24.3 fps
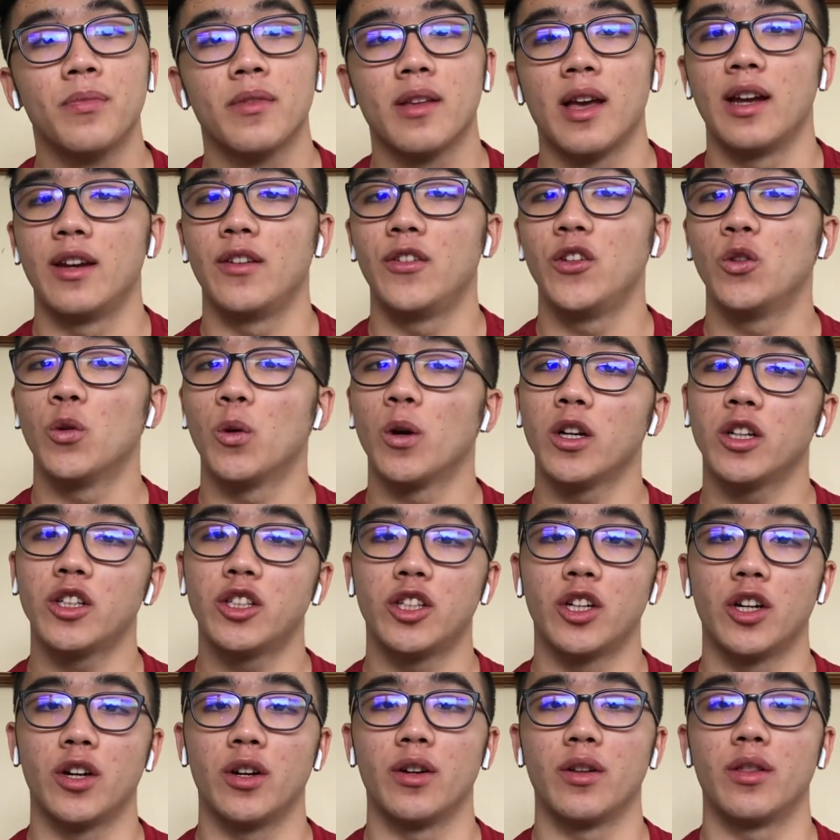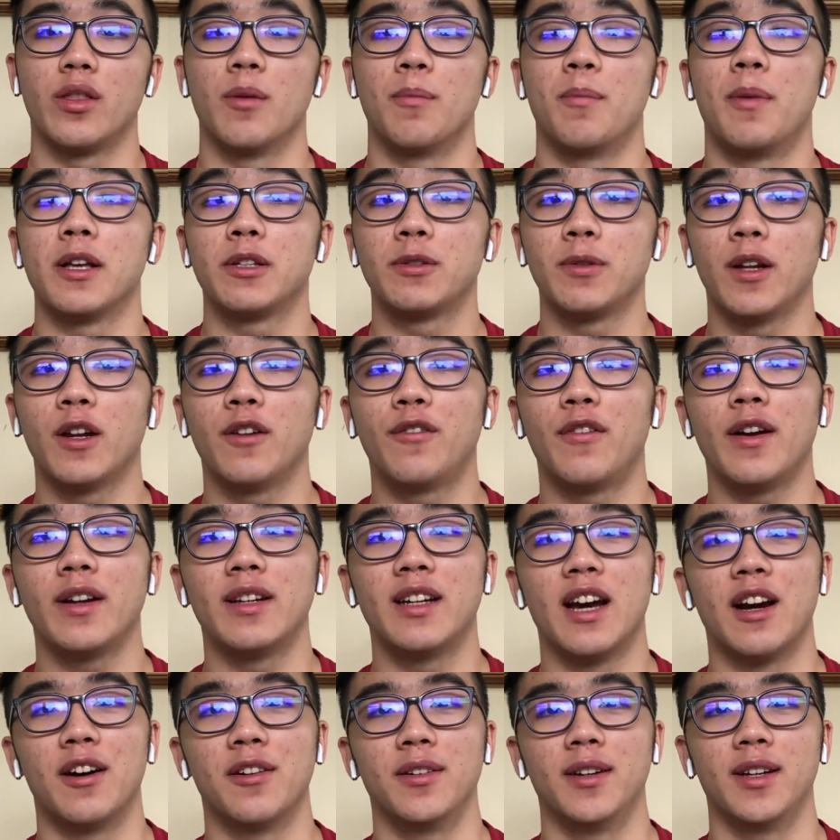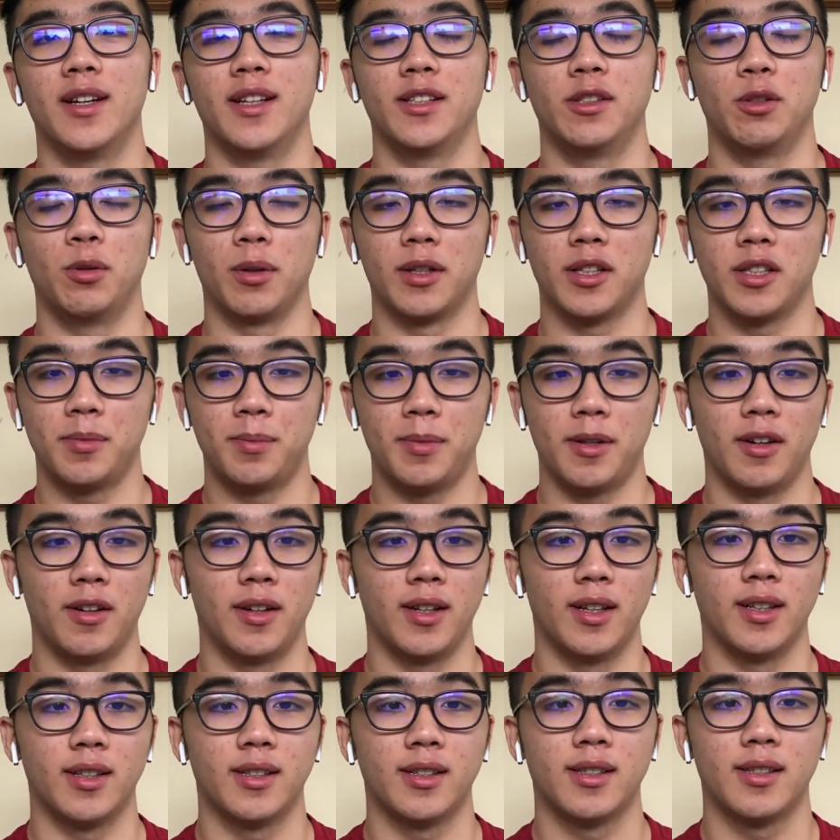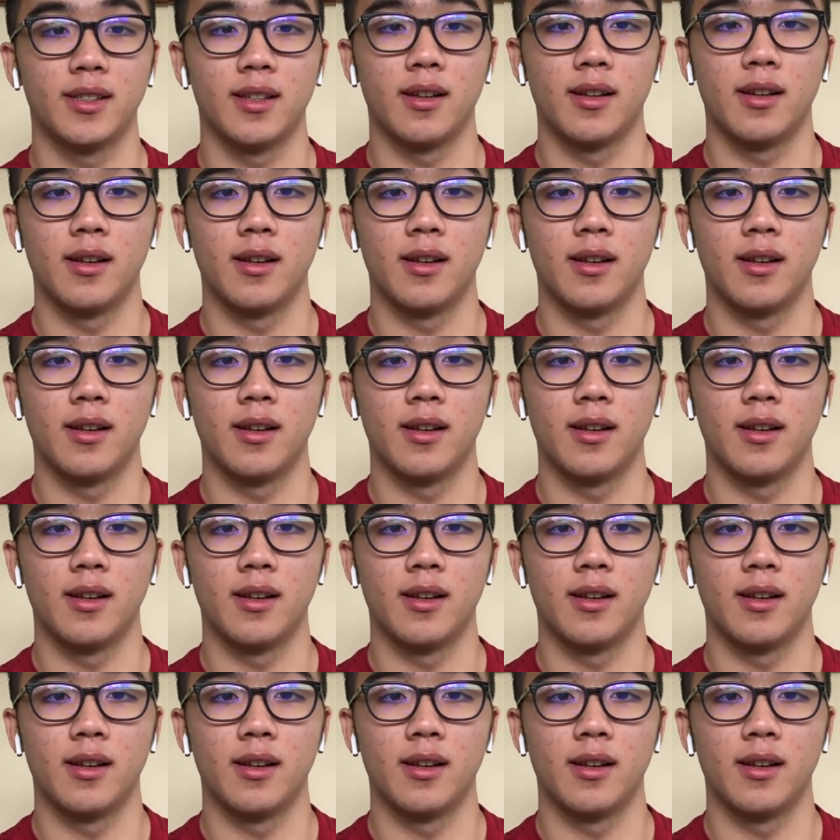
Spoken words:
And if you aren't sure, the best way to find out is to experience.